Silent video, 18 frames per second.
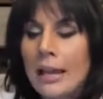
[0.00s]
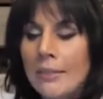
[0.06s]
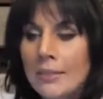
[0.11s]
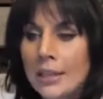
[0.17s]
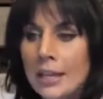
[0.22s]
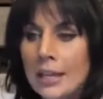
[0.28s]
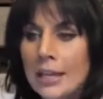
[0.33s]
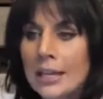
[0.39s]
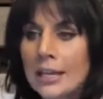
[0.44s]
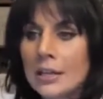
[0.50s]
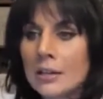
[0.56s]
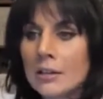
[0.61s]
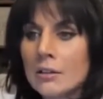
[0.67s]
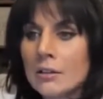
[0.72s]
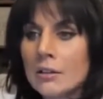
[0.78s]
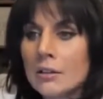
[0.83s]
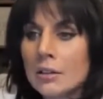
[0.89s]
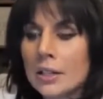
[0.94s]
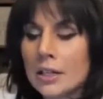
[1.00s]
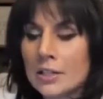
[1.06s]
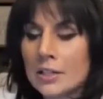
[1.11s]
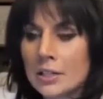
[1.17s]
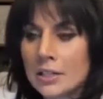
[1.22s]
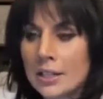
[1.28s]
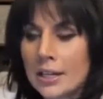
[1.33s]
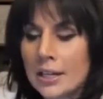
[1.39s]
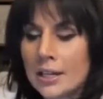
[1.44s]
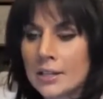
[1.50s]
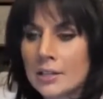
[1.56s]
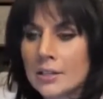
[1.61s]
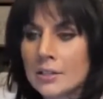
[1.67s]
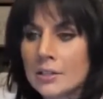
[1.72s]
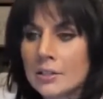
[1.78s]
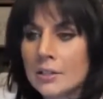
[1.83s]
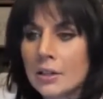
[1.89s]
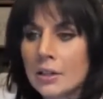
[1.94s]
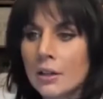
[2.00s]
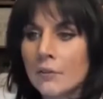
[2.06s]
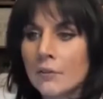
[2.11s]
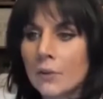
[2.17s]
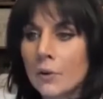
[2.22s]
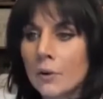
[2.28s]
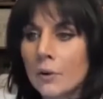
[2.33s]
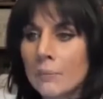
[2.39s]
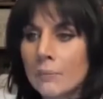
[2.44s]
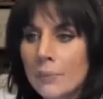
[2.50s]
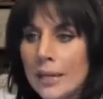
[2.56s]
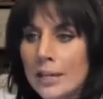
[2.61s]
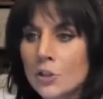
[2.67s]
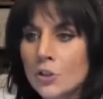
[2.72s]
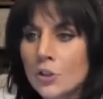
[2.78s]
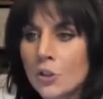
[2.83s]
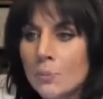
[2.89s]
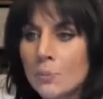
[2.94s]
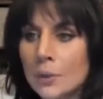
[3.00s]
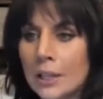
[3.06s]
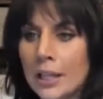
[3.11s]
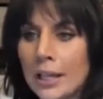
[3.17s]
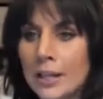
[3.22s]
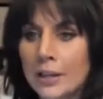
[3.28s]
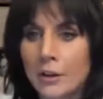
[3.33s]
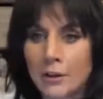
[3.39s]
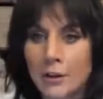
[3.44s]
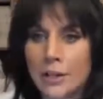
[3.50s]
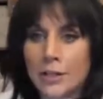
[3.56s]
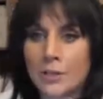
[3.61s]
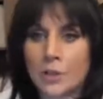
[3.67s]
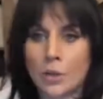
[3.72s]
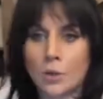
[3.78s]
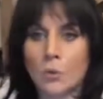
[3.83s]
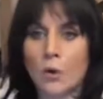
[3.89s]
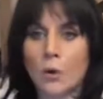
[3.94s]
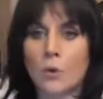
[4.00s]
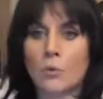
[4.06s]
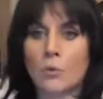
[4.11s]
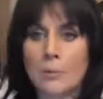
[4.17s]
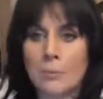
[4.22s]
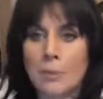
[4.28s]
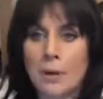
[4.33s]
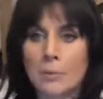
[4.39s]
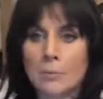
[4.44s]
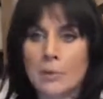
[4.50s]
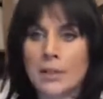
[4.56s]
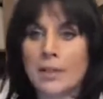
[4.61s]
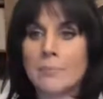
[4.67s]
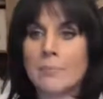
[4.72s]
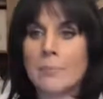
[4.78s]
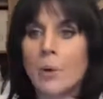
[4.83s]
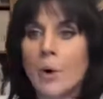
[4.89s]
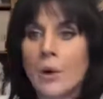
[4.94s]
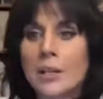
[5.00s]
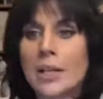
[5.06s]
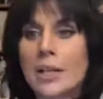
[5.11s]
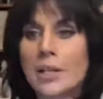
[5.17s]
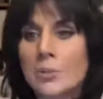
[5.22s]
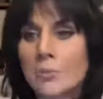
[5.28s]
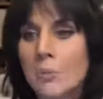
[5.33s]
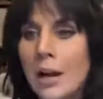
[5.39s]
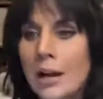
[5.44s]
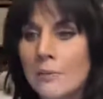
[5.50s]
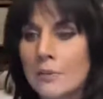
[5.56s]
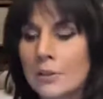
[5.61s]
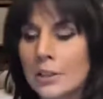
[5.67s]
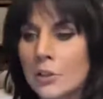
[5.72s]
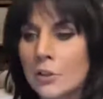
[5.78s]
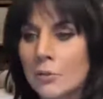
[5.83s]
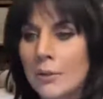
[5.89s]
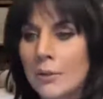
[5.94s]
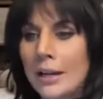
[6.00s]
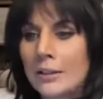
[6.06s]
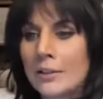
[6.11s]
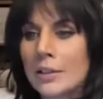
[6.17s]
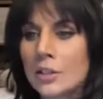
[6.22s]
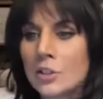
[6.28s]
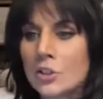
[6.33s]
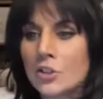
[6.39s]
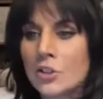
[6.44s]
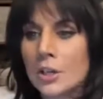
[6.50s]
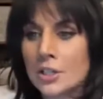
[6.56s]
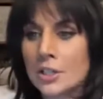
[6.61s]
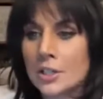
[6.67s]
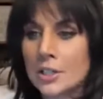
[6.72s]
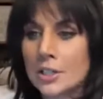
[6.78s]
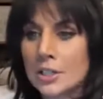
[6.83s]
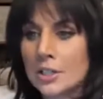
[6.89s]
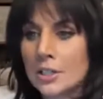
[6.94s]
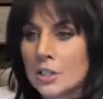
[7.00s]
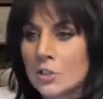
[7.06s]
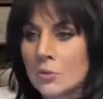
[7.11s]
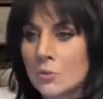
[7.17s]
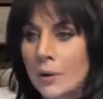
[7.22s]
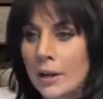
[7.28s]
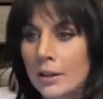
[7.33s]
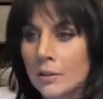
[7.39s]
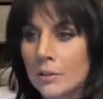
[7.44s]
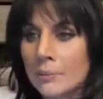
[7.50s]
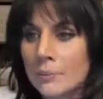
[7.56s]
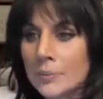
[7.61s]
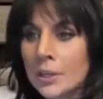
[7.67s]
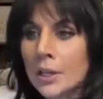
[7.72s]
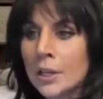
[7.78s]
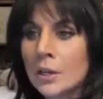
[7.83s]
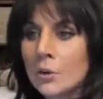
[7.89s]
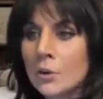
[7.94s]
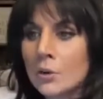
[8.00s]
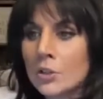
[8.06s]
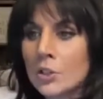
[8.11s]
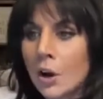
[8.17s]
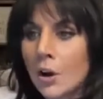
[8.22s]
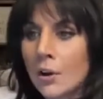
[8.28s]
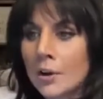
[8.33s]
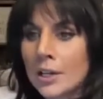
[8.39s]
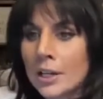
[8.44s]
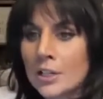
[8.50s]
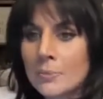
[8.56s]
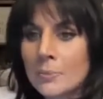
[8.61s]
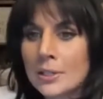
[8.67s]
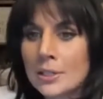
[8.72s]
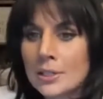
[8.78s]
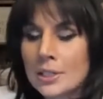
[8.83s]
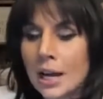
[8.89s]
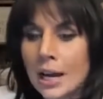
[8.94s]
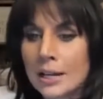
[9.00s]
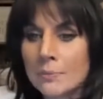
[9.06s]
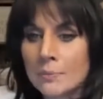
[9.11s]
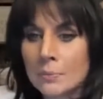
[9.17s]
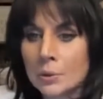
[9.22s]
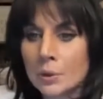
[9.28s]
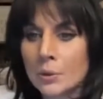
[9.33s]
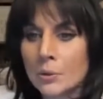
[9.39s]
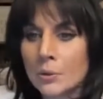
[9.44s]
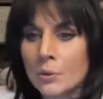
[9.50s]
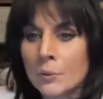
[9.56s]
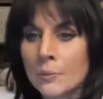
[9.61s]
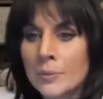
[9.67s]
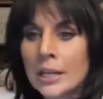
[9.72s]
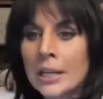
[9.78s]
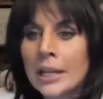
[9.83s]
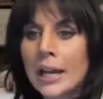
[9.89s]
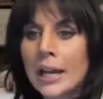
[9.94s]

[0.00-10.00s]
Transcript: And then it says for a major player in the quote Republican Party has privately threatened these justices as well, whose heart has been dyed blue,